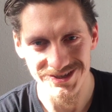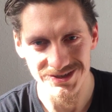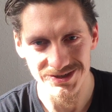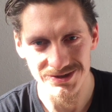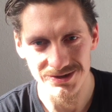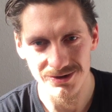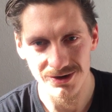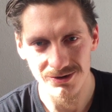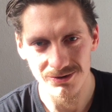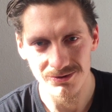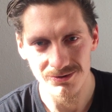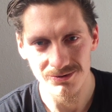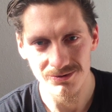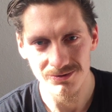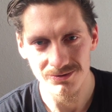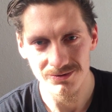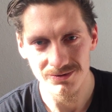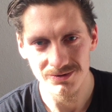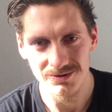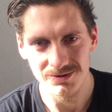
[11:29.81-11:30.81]
ego
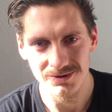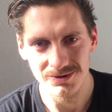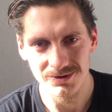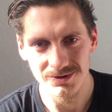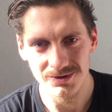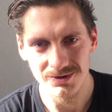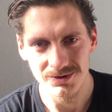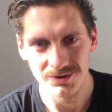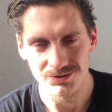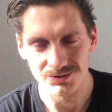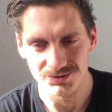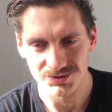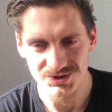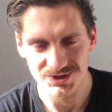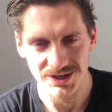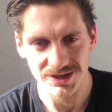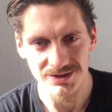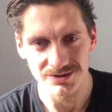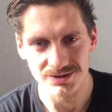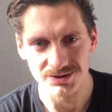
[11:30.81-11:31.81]
to
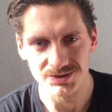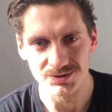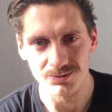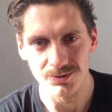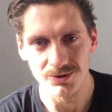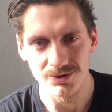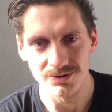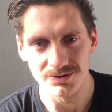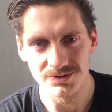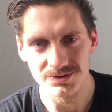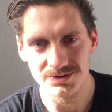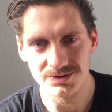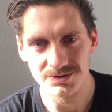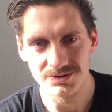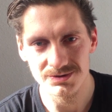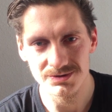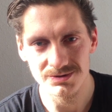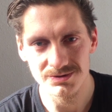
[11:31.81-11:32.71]
say these words,